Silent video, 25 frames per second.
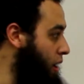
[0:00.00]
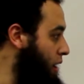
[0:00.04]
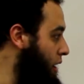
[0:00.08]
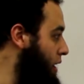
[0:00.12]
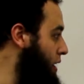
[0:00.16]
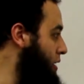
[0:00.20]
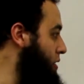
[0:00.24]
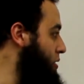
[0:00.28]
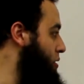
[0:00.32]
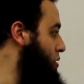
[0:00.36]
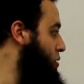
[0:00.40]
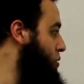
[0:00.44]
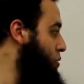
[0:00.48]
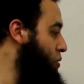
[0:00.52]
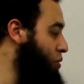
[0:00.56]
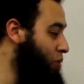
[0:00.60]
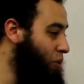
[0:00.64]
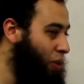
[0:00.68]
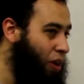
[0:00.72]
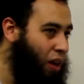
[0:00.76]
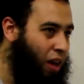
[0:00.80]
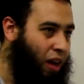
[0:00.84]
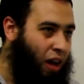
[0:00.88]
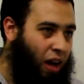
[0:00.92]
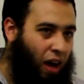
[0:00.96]
and
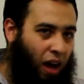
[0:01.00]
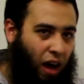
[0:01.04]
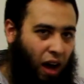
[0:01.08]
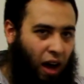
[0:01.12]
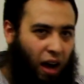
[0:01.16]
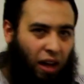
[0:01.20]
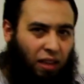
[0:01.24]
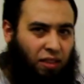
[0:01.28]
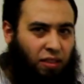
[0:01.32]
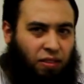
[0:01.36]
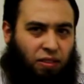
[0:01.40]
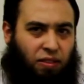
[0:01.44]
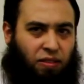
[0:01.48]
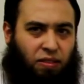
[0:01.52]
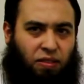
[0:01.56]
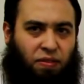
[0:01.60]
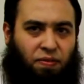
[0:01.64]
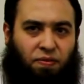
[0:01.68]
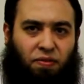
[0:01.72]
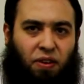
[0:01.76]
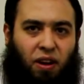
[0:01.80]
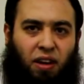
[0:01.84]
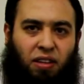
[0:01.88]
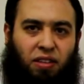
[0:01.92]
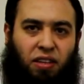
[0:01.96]
so I didn't
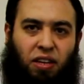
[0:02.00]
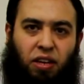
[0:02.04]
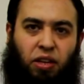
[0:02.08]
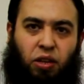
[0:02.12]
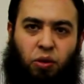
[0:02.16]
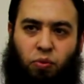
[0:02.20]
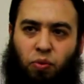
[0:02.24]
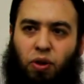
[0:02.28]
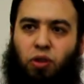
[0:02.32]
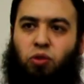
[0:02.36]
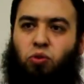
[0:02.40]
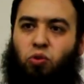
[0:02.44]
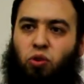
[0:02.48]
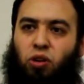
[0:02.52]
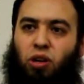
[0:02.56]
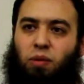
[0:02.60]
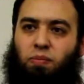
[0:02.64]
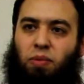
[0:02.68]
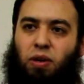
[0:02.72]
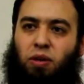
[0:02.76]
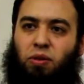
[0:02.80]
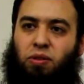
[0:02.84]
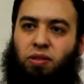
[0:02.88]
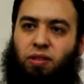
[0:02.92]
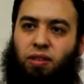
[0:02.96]
find anyone talk
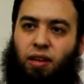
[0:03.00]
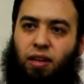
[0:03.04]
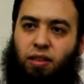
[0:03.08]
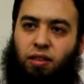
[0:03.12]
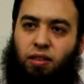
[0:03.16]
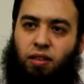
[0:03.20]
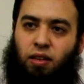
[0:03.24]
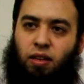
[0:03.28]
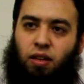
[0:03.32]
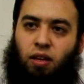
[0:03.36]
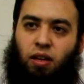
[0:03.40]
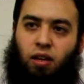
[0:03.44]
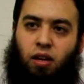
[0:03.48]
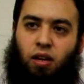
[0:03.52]
about that.